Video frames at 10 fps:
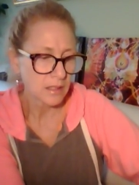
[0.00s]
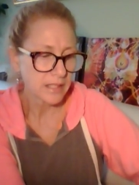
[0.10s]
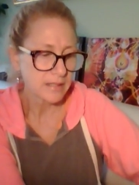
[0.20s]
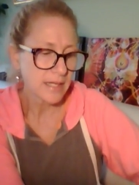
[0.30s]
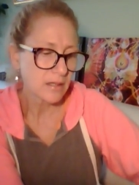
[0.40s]

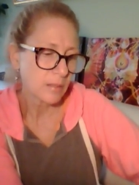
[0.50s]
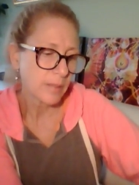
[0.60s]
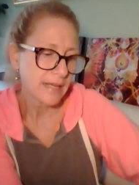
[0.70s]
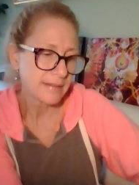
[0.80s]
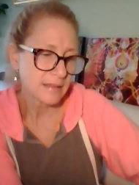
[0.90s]
it's not only
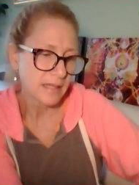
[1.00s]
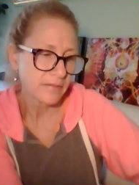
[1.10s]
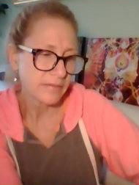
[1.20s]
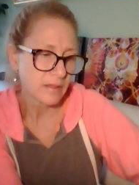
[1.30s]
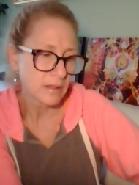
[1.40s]
past
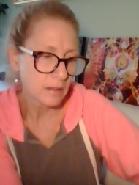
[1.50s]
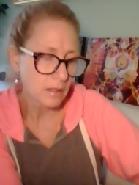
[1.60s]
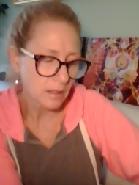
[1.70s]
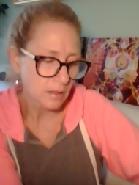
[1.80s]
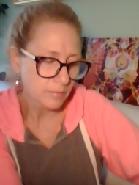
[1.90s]
life
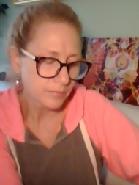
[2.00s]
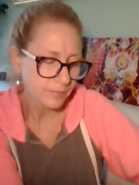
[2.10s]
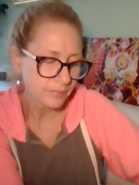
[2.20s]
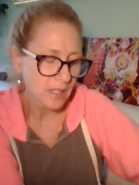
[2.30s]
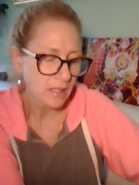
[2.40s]
um,
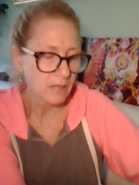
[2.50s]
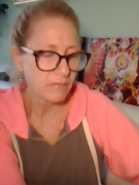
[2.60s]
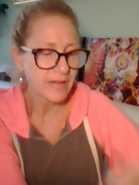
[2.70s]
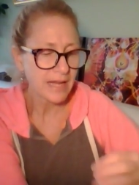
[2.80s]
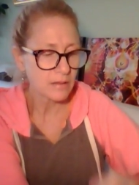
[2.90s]

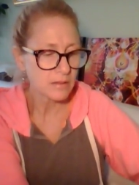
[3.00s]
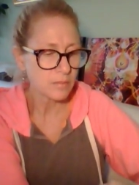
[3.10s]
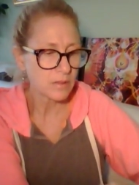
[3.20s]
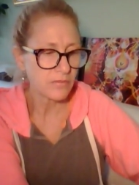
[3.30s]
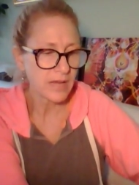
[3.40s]
vows,
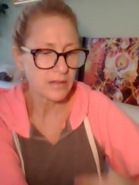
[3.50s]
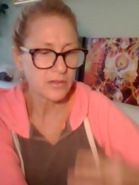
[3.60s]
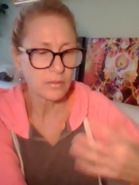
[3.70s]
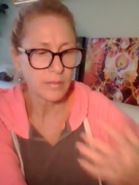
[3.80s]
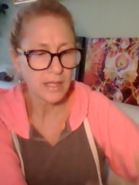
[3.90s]
but
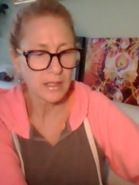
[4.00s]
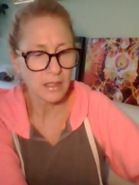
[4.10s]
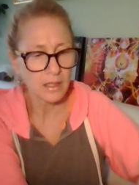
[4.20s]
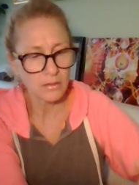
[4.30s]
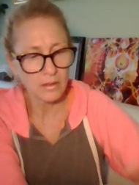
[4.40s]
vows you made
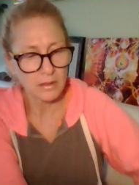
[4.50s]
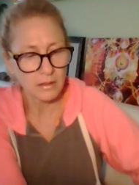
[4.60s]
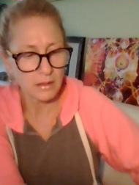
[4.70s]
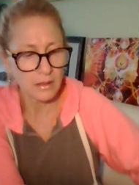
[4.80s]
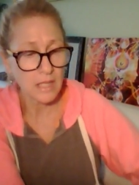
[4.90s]
in other
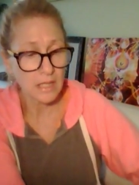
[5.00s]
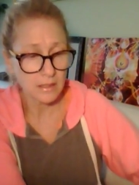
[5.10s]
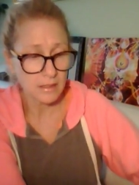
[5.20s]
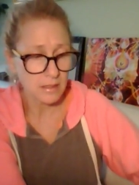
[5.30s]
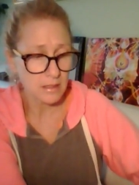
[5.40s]

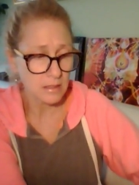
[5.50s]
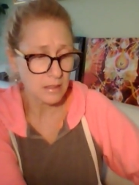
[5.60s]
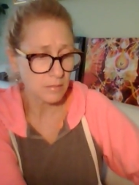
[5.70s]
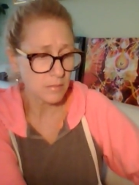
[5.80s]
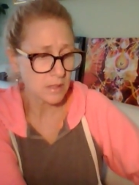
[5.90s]
galactic
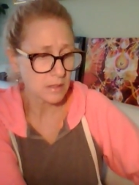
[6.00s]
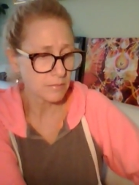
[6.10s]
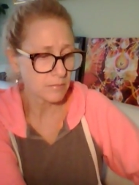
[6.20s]
systems.